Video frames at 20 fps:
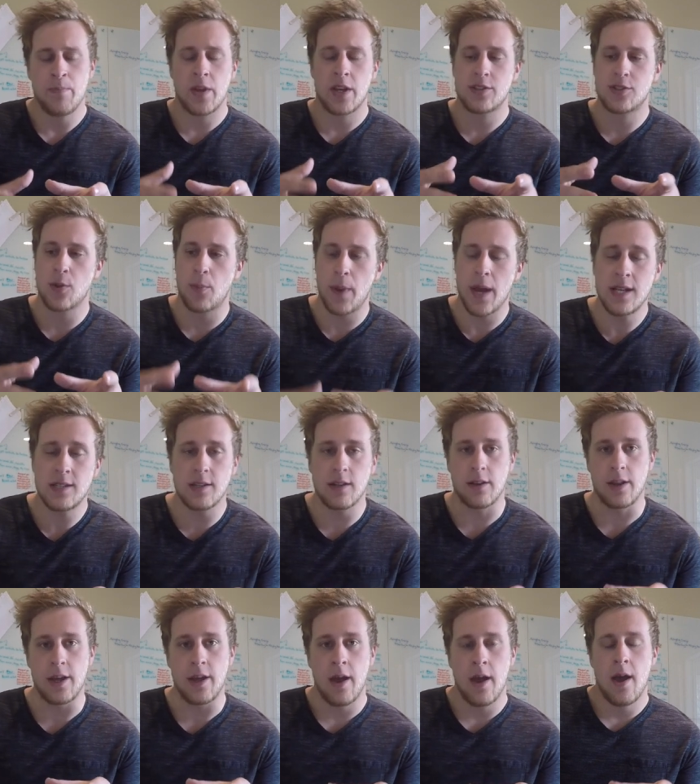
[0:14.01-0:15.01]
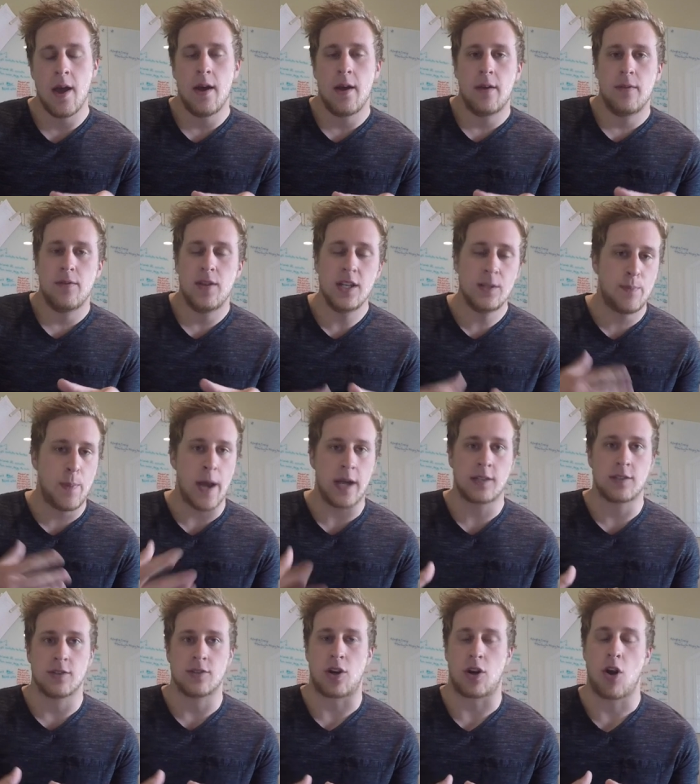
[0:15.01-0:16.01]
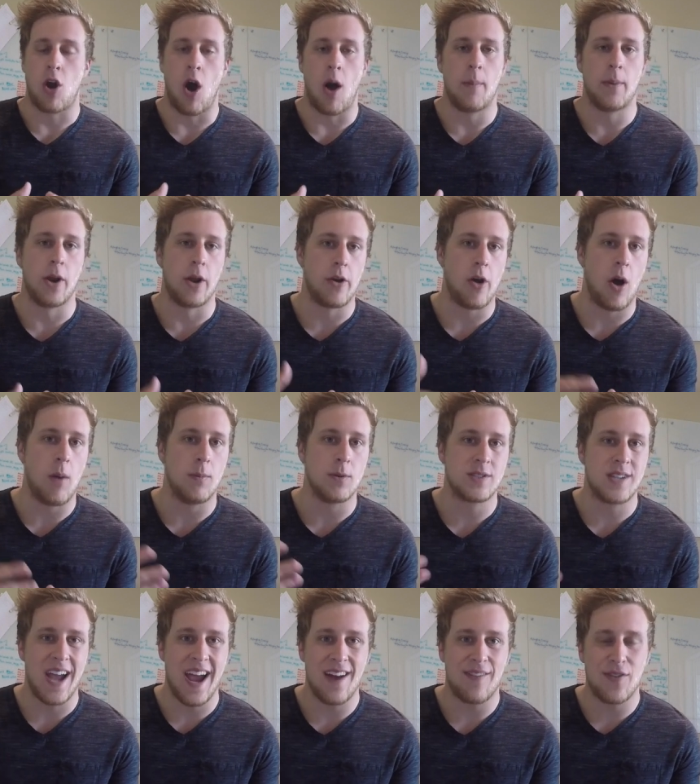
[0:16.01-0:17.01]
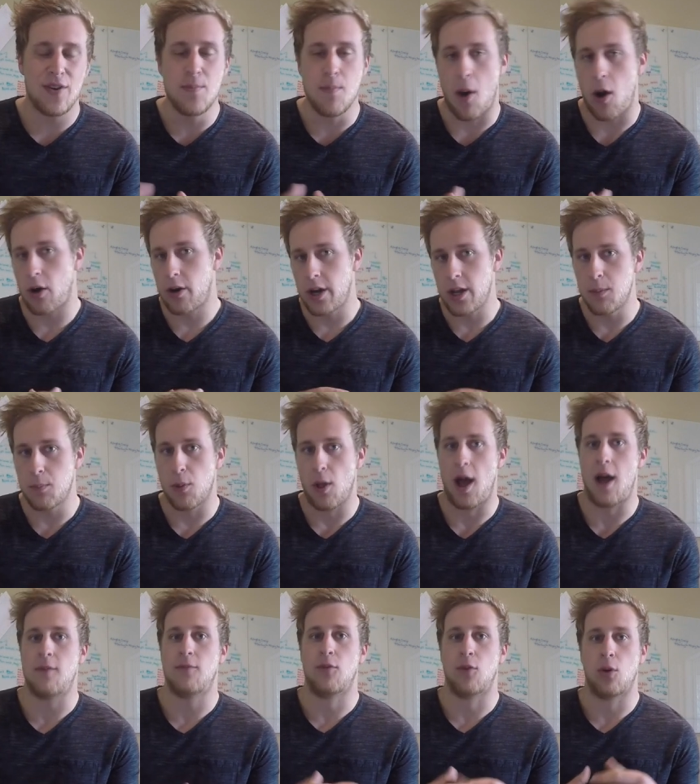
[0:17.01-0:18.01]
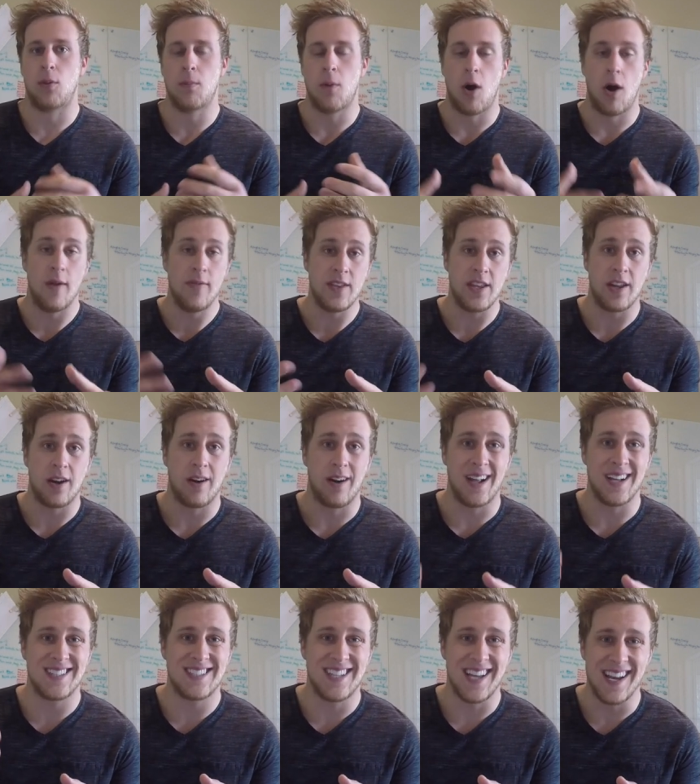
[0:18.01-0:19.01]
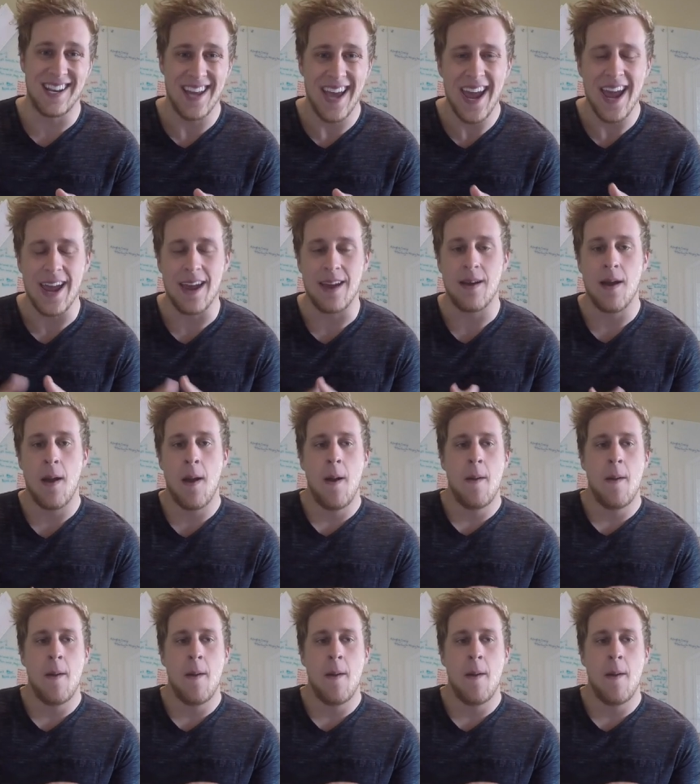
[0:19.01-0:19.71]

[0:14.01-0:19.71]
So basically, these pixels are common on almost every marketing platform on the internet today.